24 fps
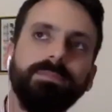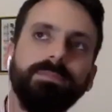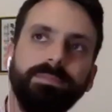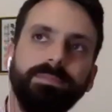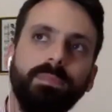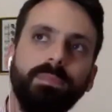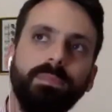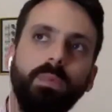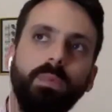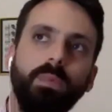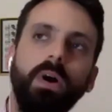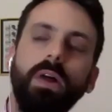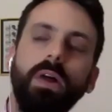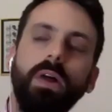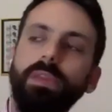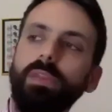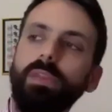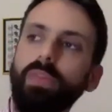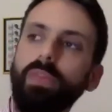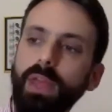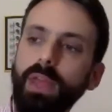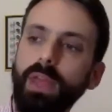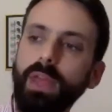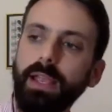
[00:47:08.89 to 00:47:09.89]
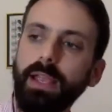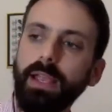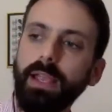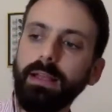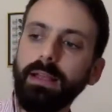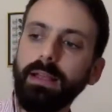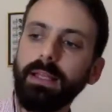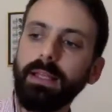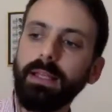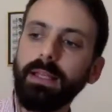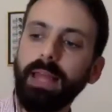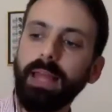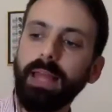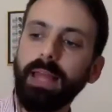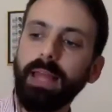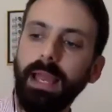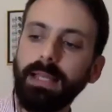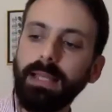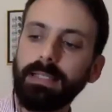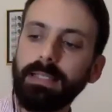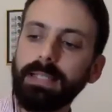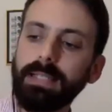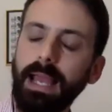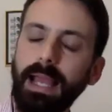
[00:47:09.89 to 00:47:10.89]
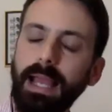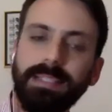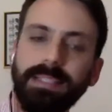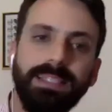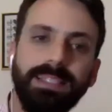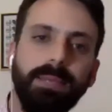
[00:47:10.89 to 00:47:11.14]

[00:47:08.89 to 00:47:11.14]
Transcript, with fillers: one thing that has